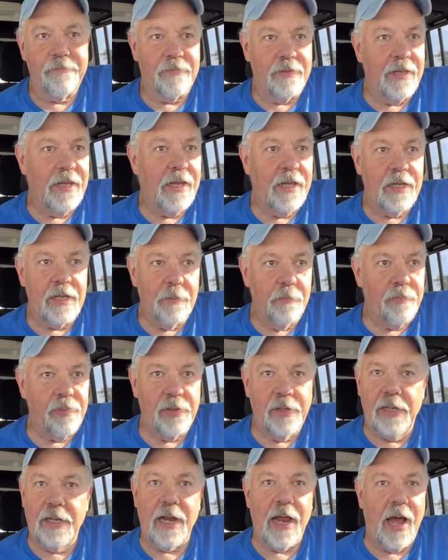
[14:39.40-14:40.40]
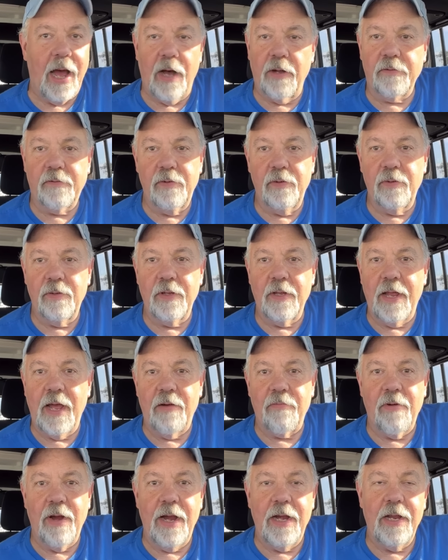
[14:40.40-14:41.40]
the complete how to to
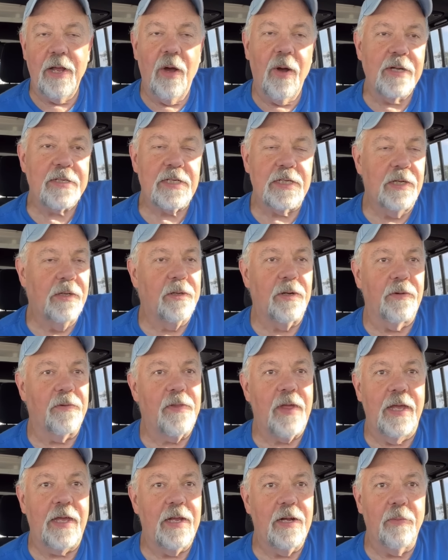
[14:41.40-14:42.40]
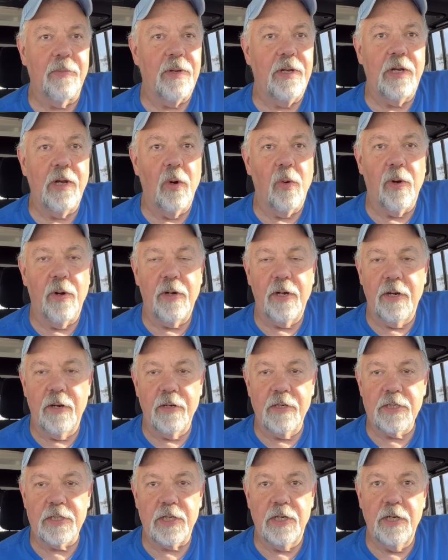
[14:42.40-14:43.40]
that radio, I still don't think it'll be nowhere
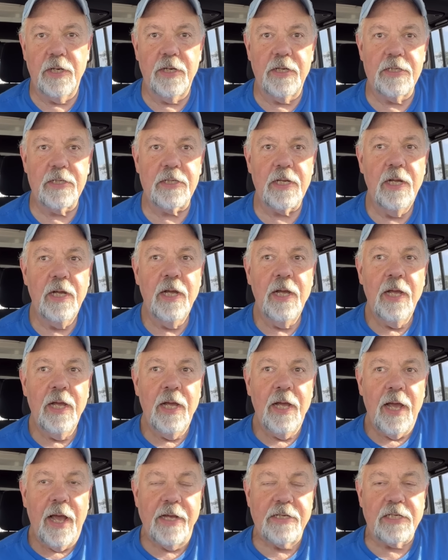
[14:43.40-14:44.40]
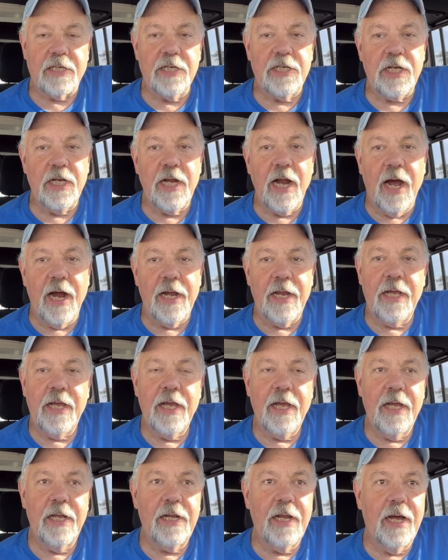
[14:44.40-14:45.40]
near as good as, as the
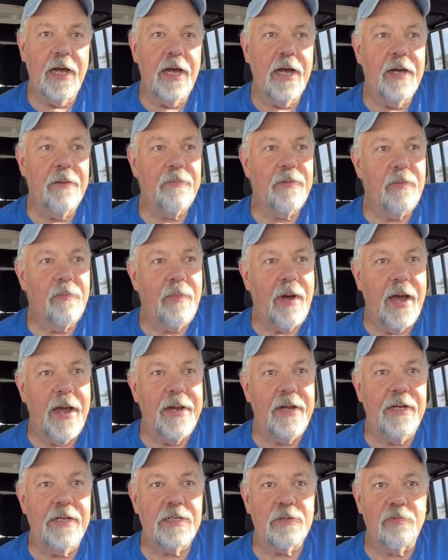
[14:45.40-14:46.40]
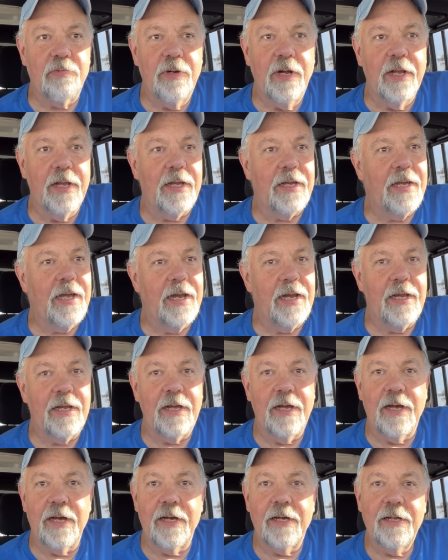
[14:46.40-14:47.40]
G90. And, uh, mine is really
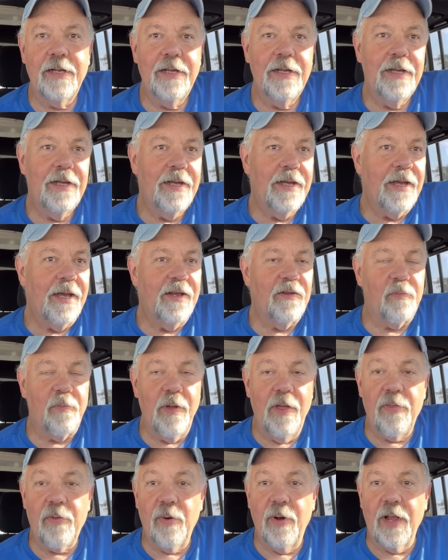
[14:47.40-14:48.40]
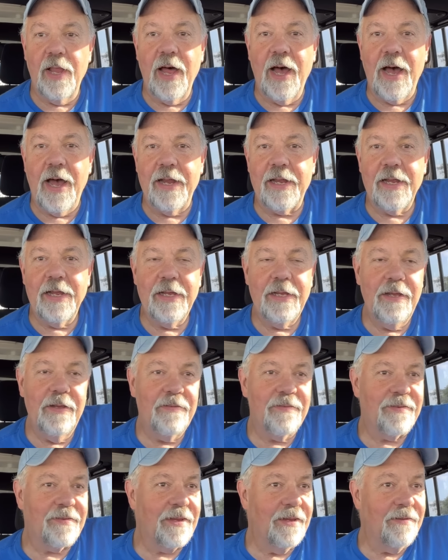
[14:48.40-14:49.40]
getting, uh, it's been through a lot.
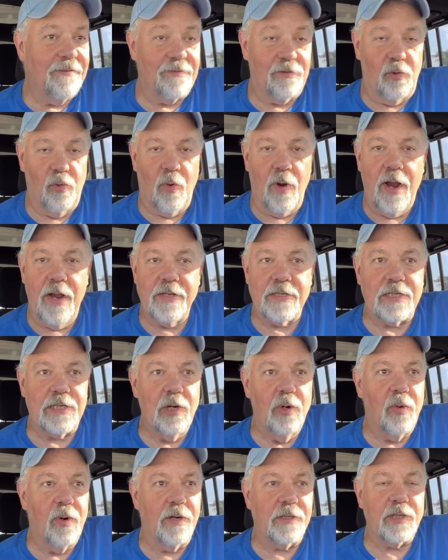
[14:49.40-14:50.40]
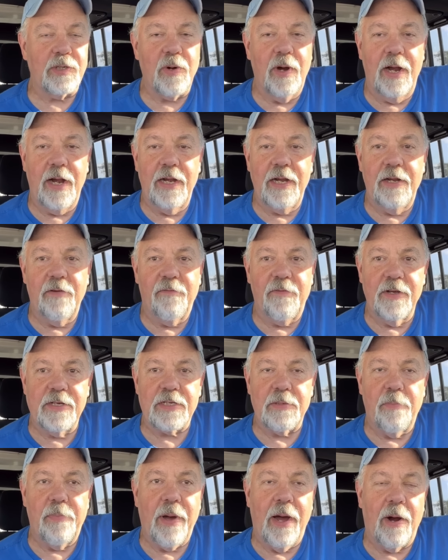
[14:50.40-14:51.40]
It's, it's great. Still works great. I need to
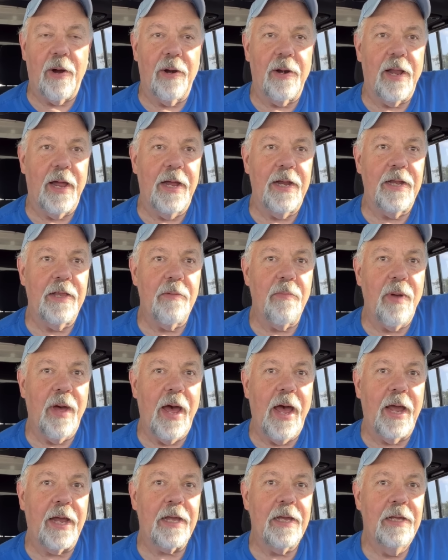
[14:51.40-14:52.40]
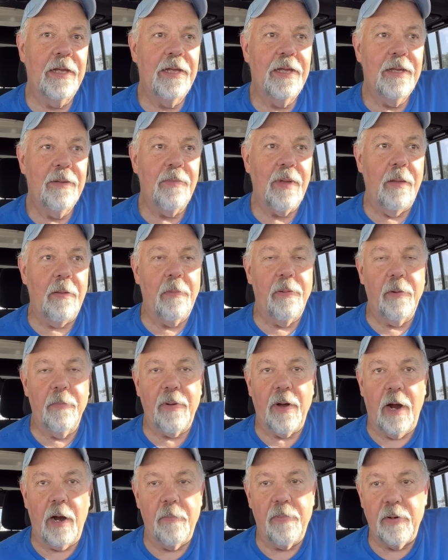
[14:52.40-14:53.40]
fix the power line in the back. Maybe put
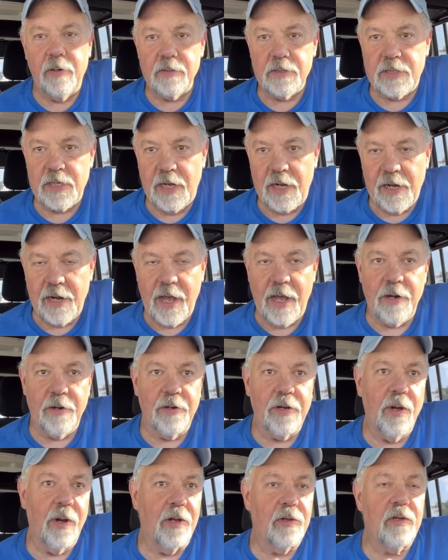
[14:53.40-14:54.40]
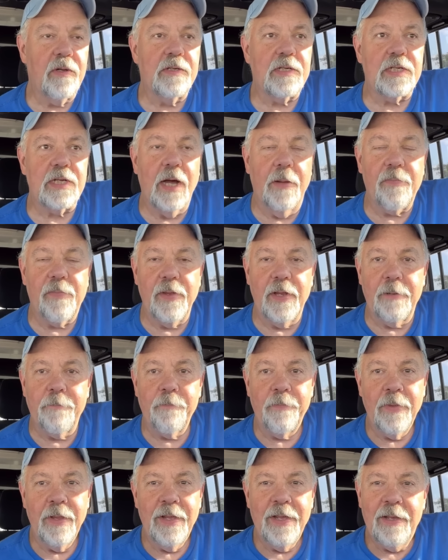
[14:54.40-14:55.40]
power poles in it. I don't know. I'll do
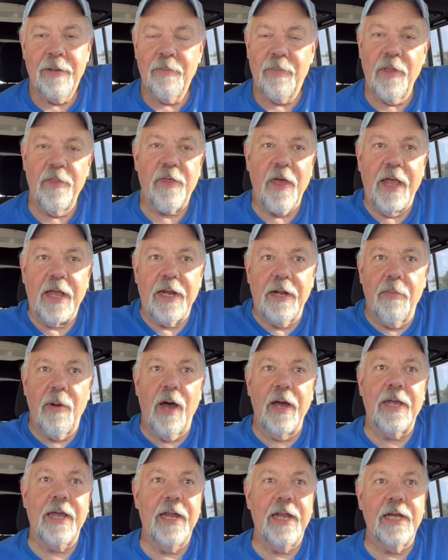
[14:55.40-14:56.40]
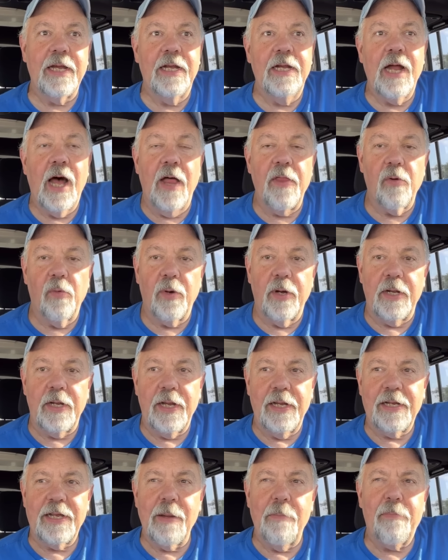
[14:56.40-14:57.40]
something. Been thinking about getting another one
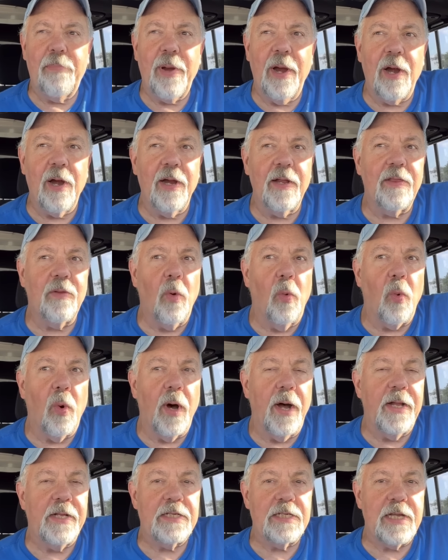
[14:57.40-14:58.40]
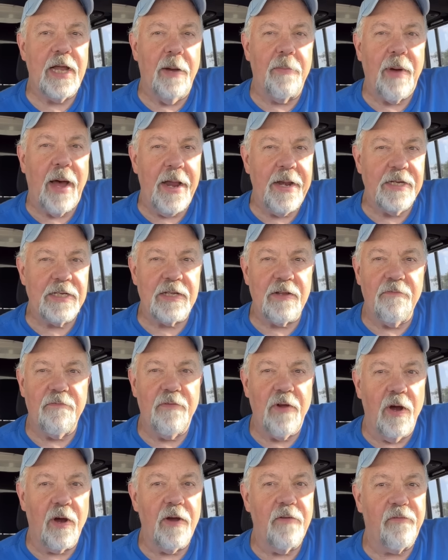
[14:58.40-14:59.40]
and comparing the ones. Now, mine is the
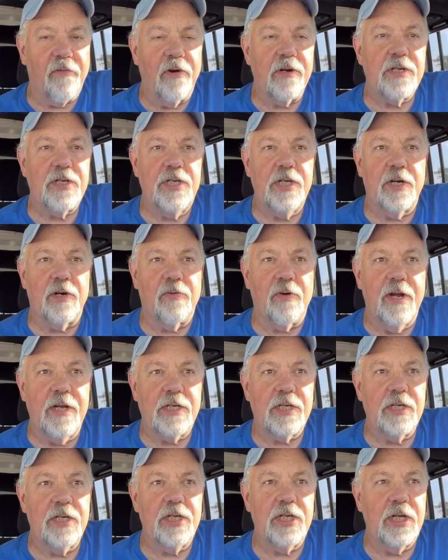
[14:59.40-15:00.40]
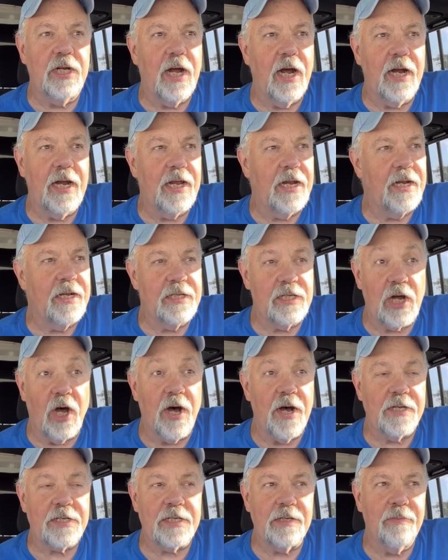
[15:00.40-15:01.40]
very first generation G90 and it's
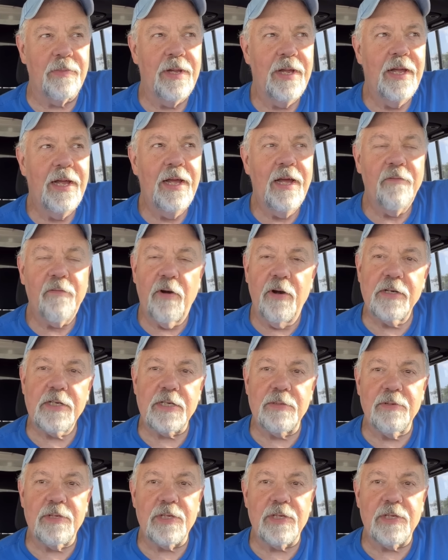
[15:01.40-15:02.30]
awesome. I've heard some